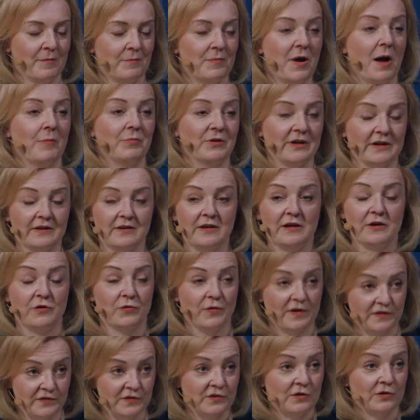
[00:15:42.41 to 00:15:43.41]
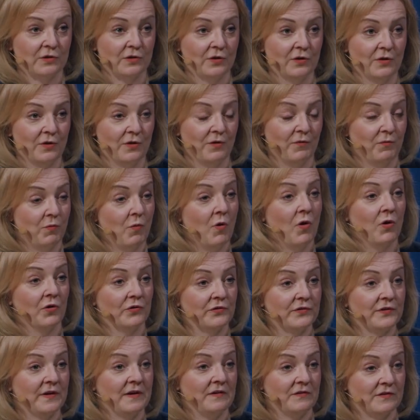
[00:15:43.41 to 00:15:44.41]
publicly critical of
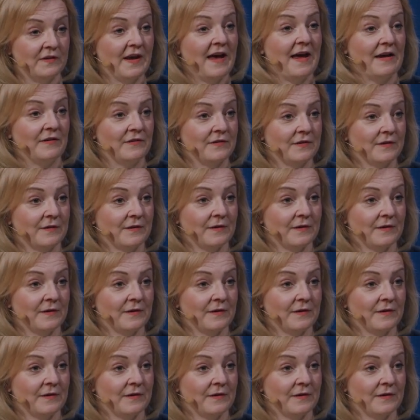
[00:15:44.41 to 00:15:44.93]
what he said.